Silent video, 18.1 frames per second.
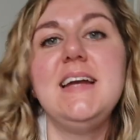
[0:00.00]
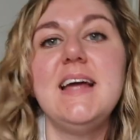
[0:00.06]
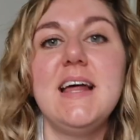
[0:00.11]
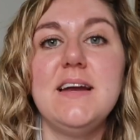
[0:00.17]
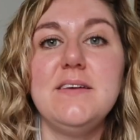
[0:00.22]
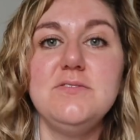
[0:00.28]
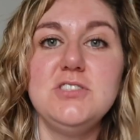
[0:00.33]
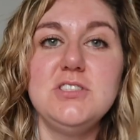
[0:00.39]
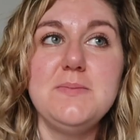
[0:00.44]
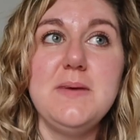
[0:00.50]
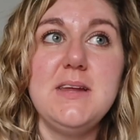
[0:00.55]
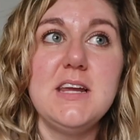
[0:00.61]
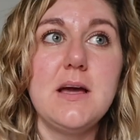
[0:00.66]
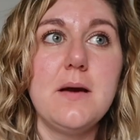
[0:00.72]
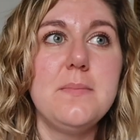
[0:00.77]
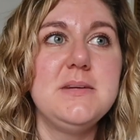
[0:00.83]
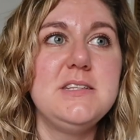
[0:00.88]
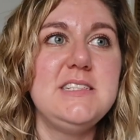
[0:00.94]
And I've just made a
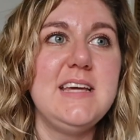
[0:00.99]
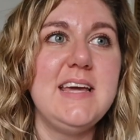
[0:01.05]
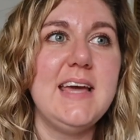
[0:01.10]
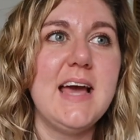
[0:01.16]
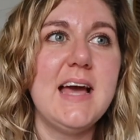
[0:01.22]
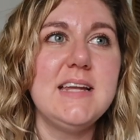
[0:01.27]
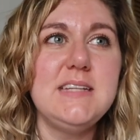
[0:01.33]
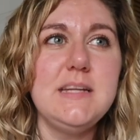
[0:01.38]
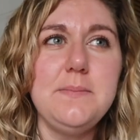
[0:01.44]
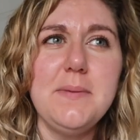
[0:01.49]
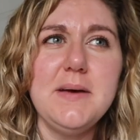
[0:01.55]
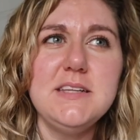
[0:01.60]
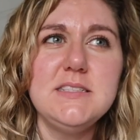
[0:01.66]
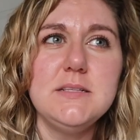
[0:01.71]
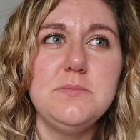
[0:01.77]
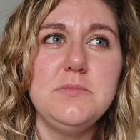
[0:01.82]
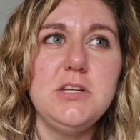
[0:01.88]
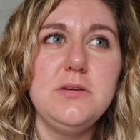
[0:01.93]
cup of tea. I did buy
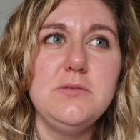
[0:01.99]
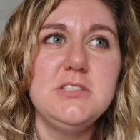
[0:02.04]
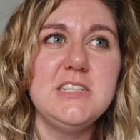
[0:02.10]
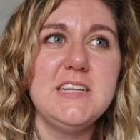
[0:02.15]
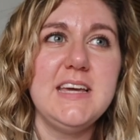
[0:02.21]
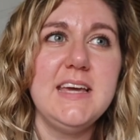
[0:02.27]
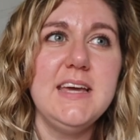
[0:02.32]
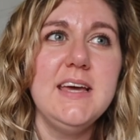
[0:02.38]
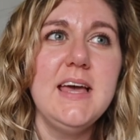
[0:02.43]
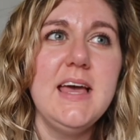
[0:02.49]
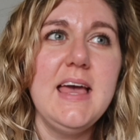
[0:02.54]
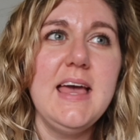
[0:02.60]
some new tea.